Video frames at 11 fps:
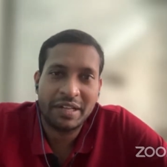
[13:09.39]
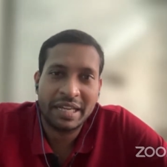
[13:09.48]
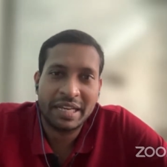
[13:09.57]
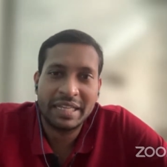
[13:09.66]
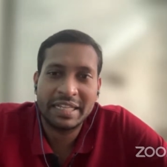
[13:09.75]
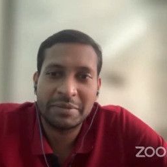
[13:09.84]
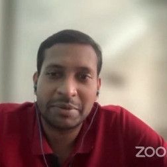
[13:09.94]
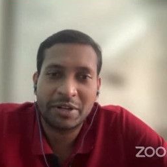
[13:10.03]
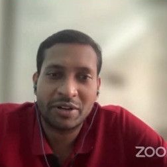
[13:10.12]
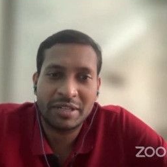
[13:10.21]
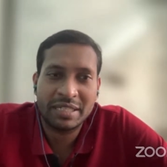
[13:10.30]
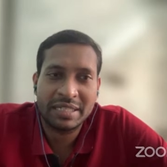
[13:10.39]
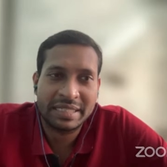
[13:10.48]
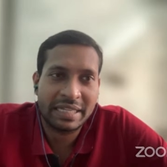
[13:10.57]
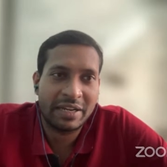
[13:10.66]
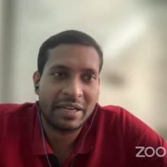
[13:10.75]
And that's
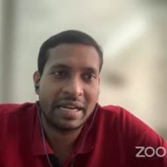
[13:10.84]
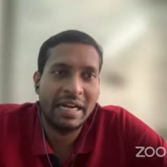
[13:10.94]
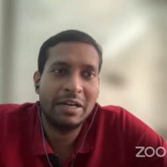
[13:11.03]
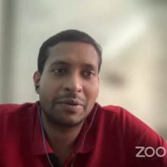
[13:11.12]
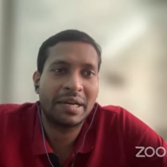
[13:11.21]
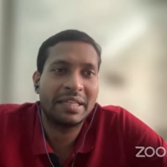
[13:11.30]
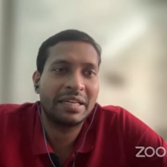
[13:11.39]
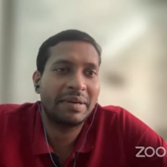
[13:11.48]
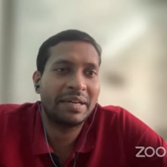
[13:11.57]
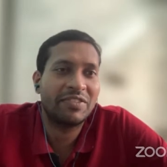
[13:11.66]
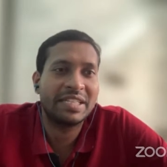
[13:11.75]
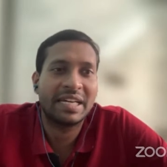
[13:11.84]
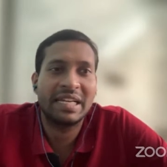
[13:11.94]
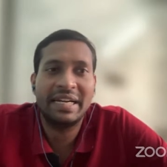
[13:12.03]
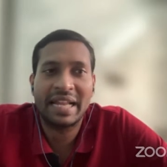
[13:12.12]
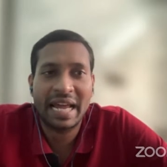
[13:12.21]
because they're held together by
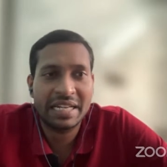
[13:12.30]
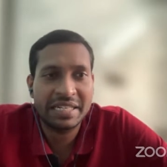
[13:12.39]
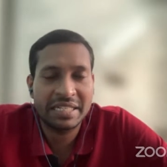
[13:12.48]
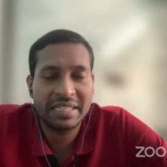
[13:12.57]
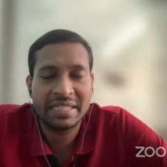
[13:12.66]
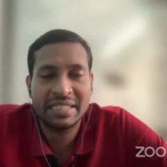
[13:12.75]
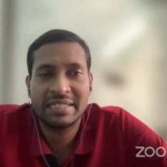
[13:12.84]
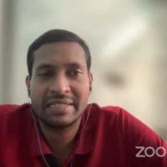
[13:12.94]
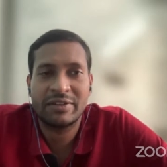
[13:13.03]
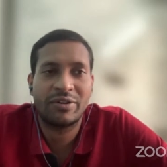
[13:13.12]
physical interactions,